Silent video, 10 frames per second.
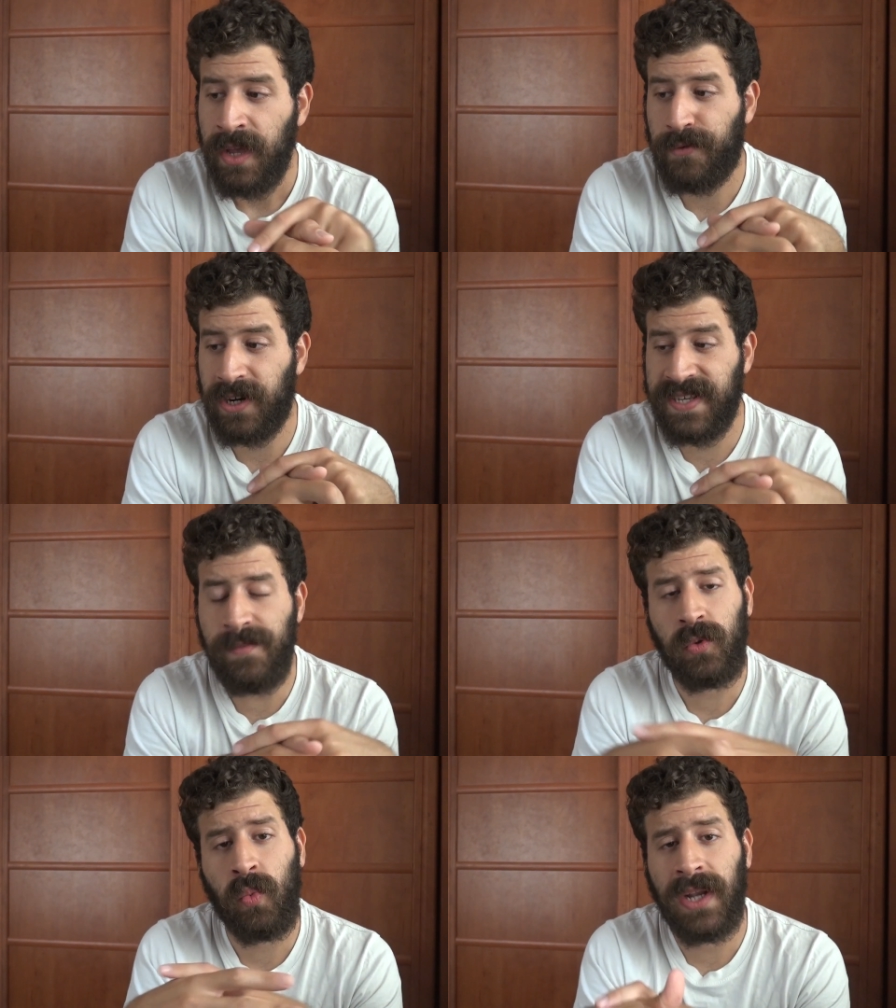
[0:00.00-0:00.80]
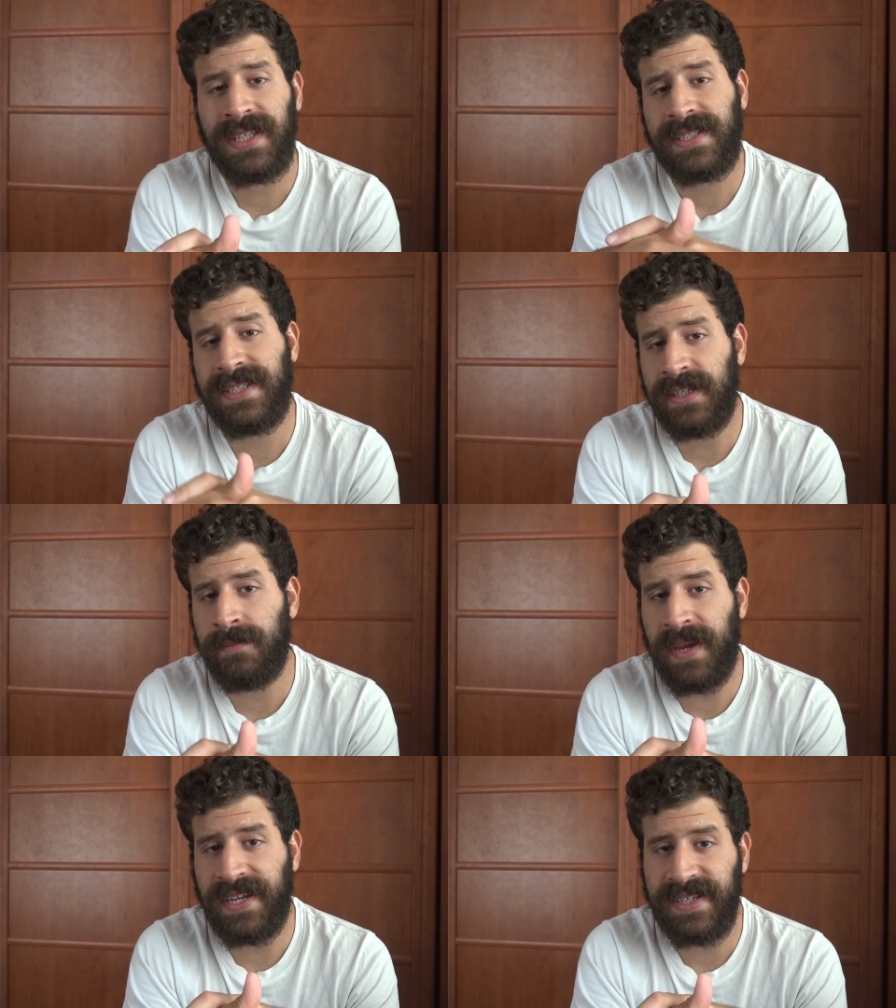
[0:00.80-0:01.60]
For example, one that
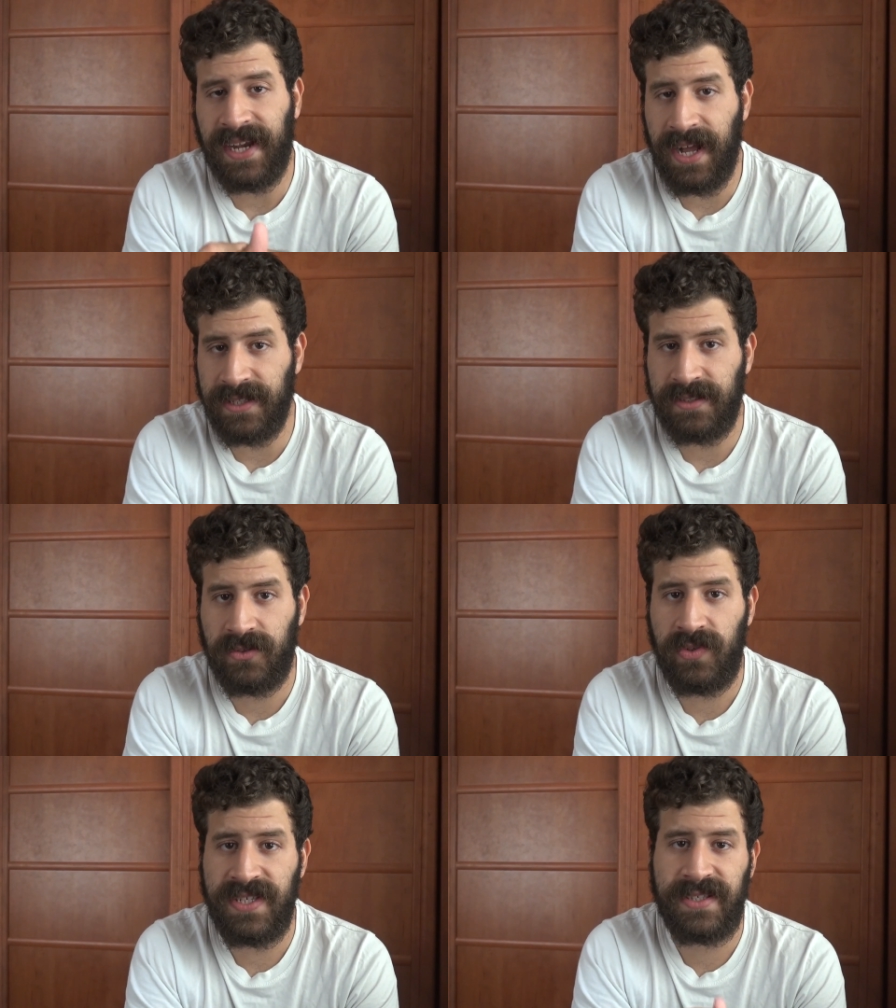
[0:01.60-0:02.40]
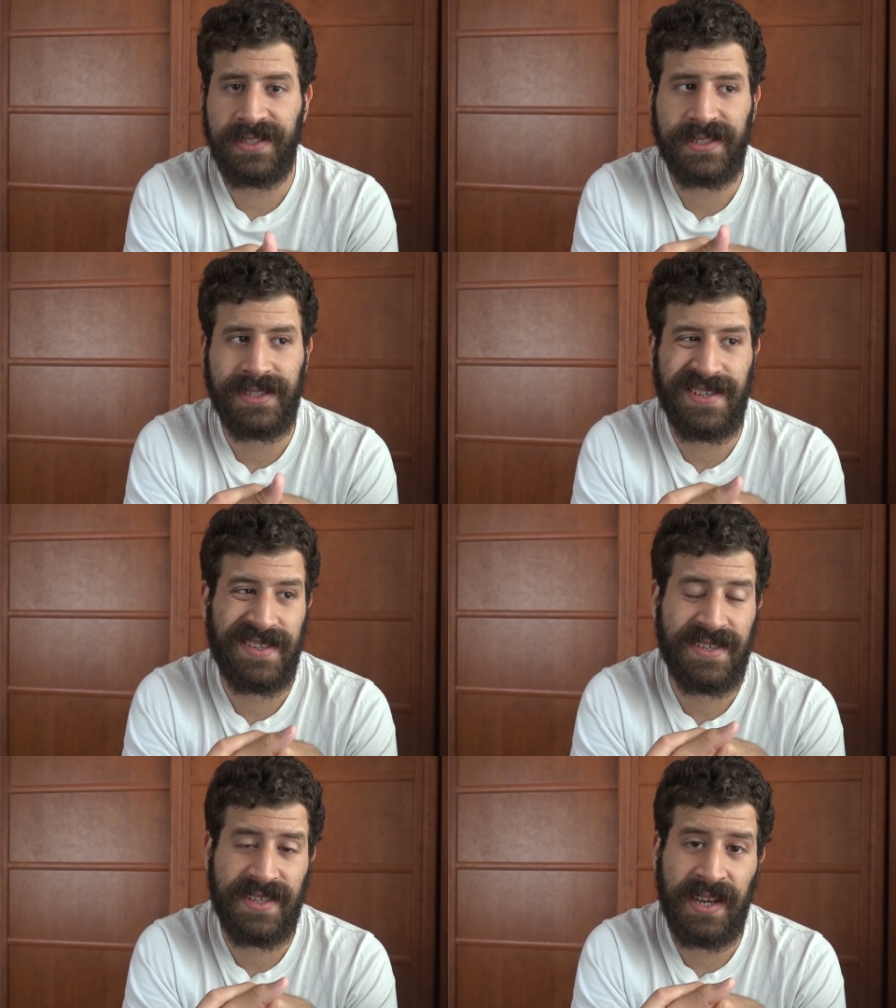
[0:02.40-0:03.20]
didn't make the cut to this list
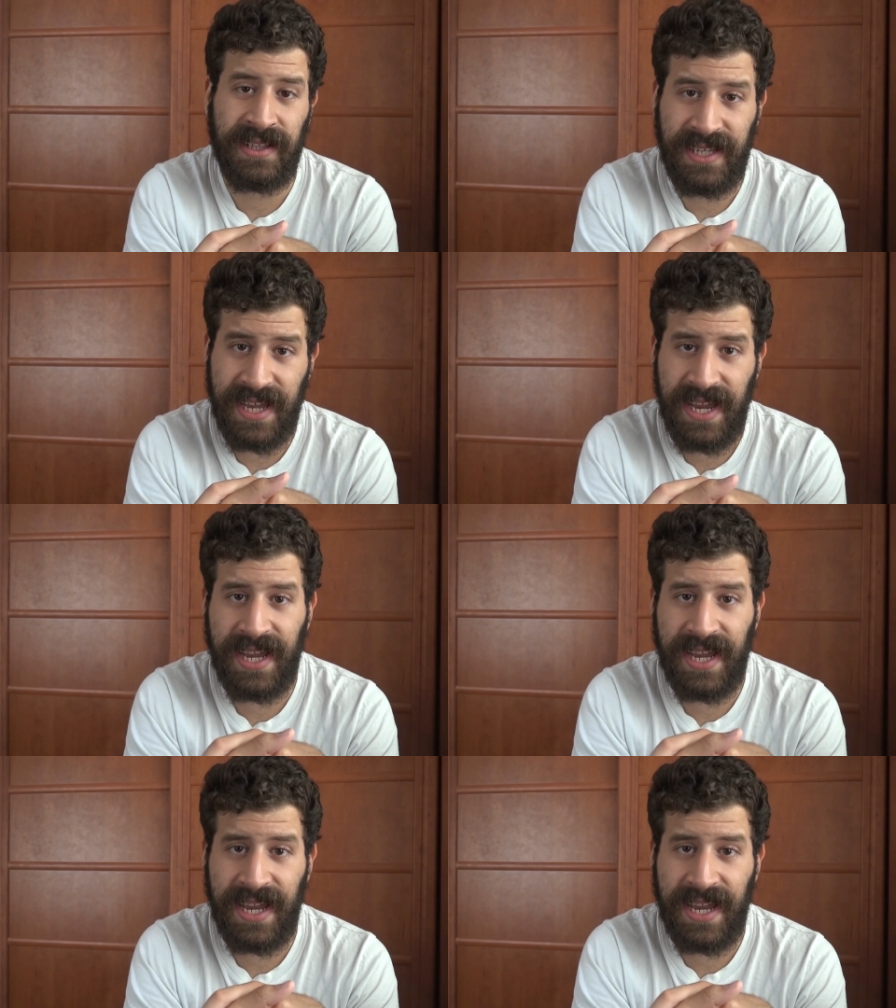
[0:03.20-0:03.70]
is the Sennelier,